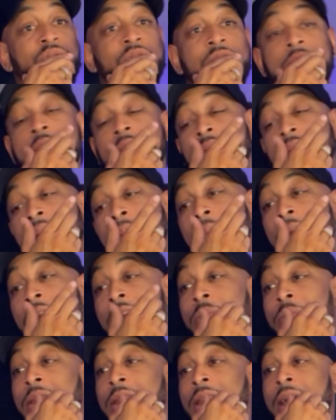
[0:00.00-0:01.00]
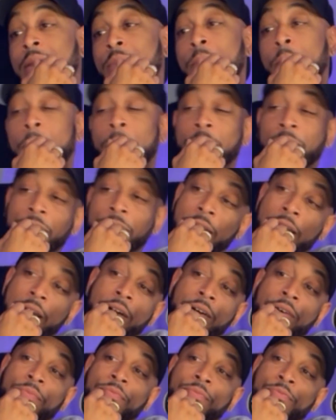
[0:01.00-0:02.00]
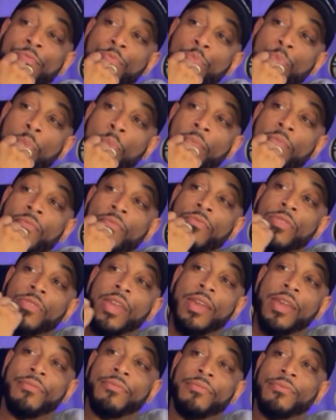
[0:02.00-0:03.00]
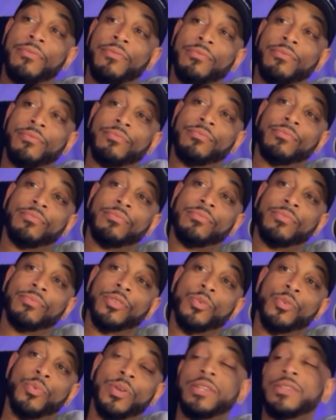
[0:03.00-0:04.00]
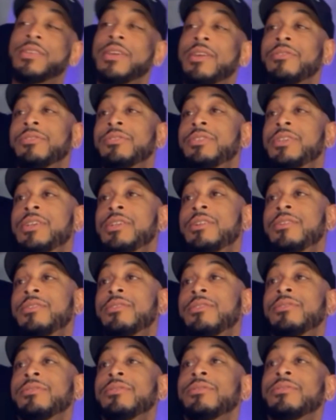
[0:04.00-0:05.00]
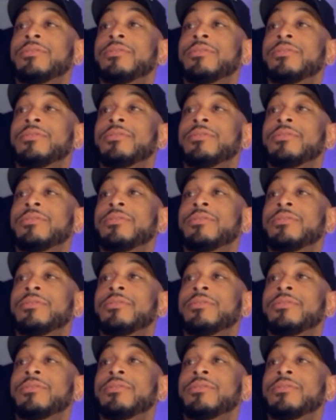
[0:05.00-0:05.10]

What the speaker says: they may or may not. Now, if Quentin Tarantino